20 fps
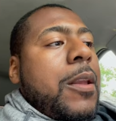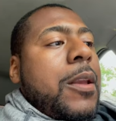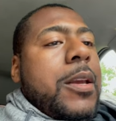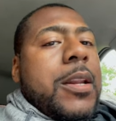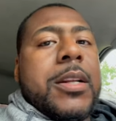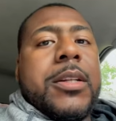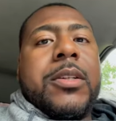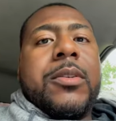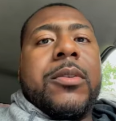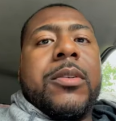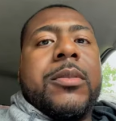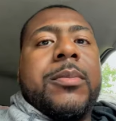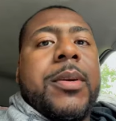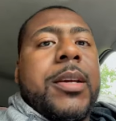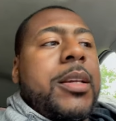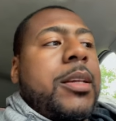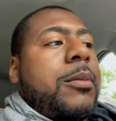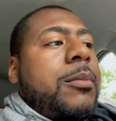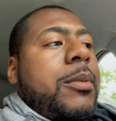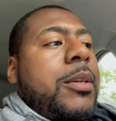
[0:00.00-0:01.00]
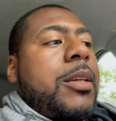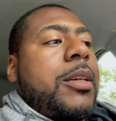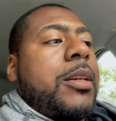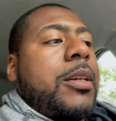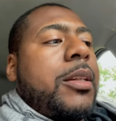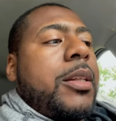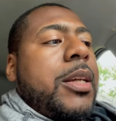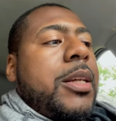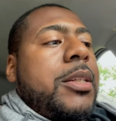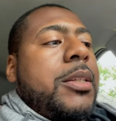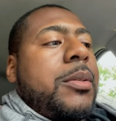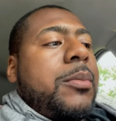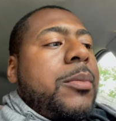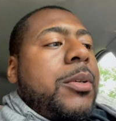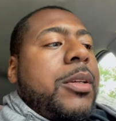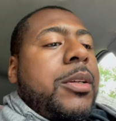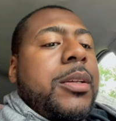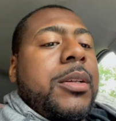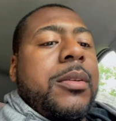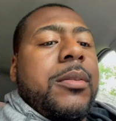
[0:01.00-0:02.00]
And that's George Mikan, man. Legend,
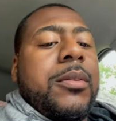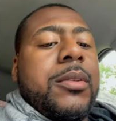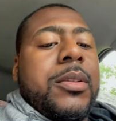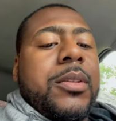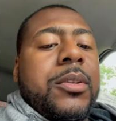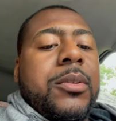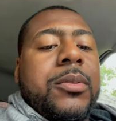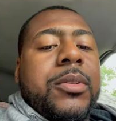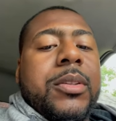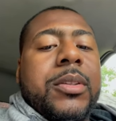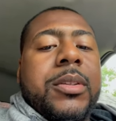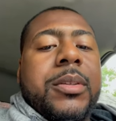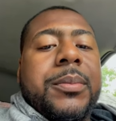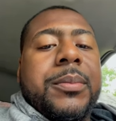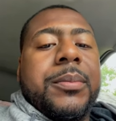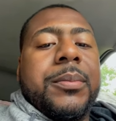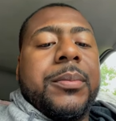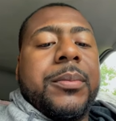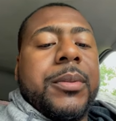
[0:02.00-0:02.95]
man. Salute to him.